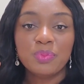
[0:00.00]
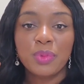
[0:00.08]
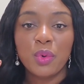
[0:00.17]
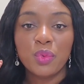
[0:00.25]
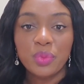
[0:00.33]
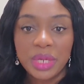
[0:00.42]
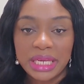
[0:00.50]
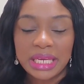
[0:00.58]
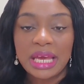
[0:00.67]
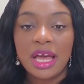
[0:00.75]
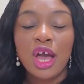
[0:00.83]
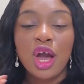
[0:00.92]
per
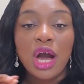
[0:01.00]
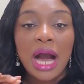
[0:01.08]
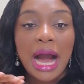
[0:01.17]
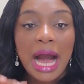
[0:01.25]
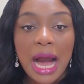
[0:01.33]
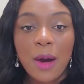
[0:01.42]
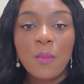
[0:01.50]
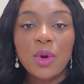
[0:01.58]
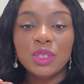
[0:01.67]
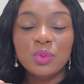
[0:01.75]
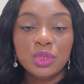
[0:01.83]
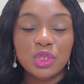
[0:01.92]
week, how
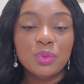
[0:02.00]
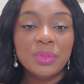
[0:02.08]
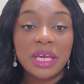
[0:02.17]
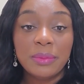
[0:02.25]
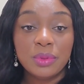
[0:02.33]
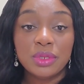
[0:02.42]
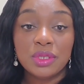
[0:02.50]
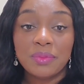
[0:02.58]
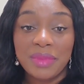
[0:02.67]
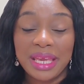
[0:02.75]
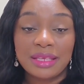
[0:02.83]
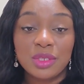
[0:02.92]
much would you be able to
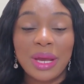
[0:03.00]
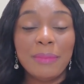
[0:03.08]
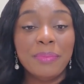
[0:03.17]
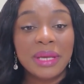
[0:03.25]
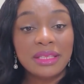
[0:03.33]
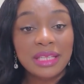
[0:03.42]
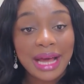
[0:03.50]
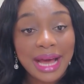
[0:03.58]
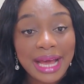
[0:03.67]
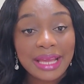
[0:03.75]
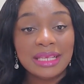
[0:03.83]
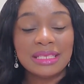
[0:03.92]
make? So I picked the
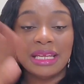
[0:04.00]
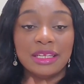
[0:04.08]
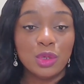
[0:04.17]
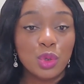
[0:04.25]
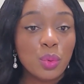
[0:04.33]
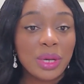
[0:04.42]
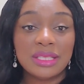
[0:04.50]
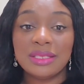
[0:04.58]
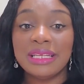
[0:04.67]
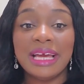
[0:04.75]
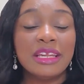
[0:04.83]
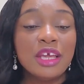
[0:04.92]
highest and the lowest, so
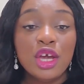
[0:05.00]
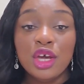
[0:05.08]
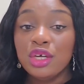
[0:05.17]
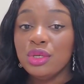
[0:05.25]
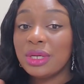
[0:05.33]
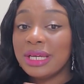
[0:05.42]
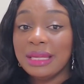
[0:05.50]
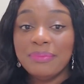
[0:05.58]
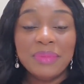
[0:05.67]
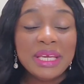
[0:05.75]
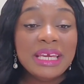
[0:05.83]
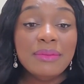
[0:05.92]
that you can
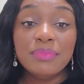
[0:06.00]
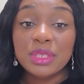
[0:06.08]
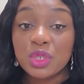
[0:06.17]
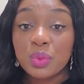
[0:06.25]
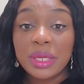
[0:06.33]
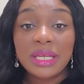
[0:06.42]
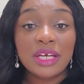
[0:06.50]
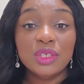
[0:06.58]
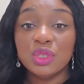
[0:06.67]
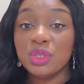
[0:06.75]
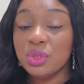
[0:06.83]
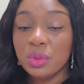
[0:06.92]
be in between and
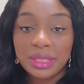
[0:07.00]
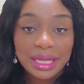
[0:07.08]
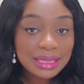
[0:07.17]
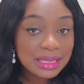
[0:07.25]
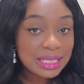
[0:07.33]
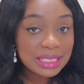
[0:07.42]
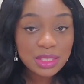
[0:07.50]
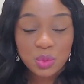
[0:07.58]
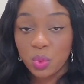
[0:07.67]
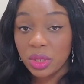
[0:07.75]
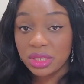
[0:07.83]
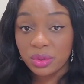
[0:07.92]
just know that this is
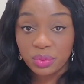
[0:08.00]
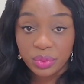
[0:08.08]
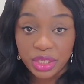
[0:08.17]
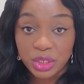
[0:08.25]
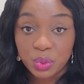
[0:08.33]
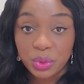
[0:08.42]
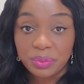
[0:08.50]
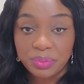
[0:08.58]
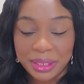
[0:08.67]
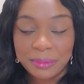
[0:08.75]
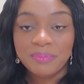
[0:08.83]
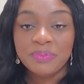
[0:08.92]
what the range would
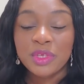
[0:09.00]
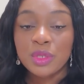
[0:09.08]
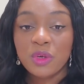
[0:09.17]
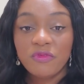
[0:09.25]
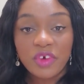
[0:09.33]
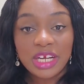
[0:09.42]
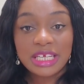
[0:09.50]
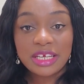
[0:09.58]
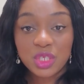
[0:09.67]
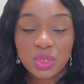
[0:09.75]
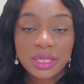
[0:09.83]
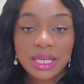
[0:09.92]
be. So for a
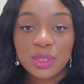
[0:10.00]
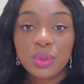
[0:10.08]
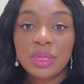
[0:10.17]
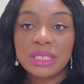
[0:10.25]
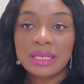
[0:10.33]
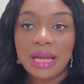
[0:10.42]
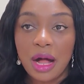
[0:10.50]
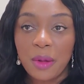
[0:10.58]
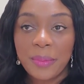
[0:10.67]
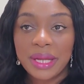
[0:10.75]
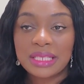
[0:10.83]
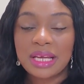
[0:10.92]
student who is in
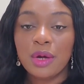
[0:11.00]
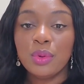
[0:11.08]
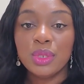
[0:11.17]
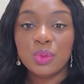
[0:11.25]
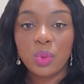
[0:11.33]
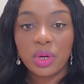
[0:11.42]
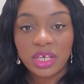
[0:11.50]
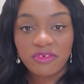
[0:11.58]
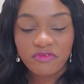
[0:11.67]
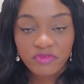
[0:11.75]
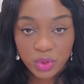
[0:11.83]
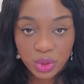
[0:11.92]
Alberta, who is working
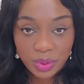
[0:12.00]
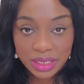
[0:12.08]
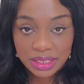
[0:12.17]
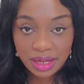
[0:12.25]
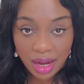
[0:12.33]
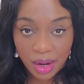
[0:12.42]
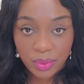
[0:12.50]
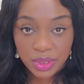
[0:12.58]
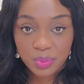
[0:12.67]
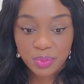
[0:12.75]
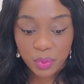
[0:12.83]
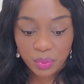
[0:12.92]
full 20
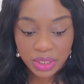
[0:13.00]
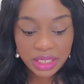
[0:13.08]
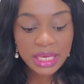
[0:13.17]
hours per week,